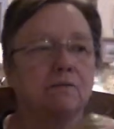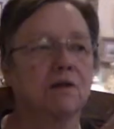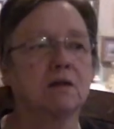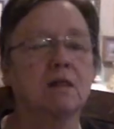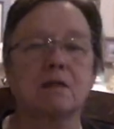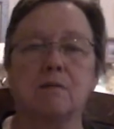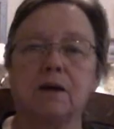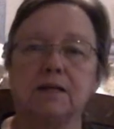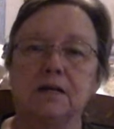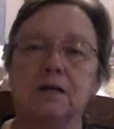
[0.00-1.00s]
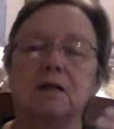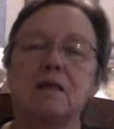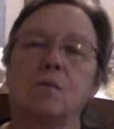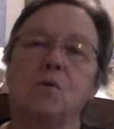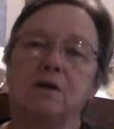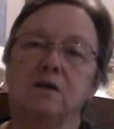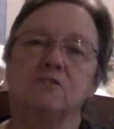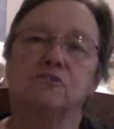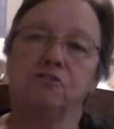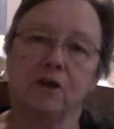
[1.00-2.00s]
I've got some ideas I wanted
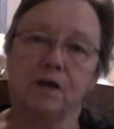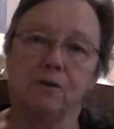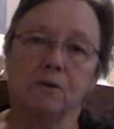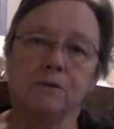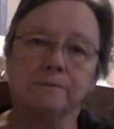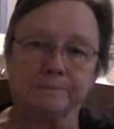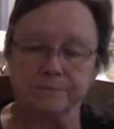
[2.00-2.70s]
to share.